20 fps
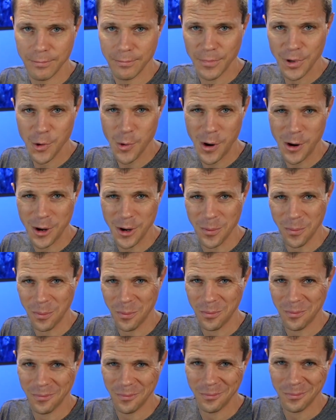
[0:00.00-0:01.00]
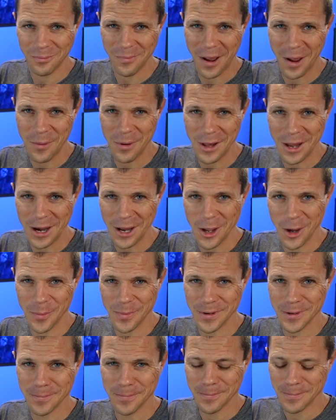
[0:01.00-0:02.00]
you're welcome. I'm glad it
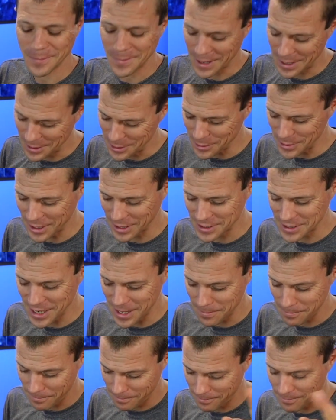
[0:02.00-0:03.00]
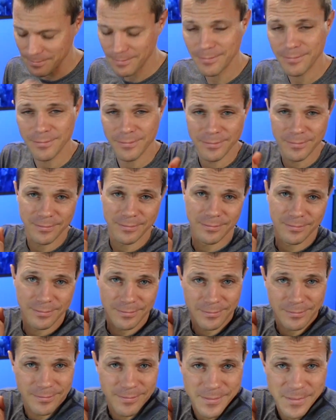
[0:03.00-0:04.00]
helped. Until next time,
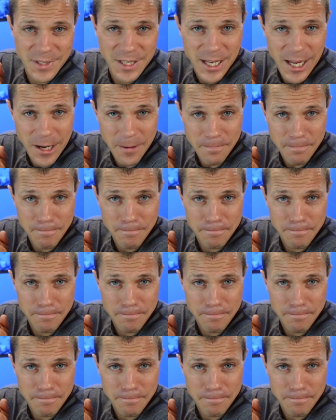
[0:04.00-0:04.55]
see ya.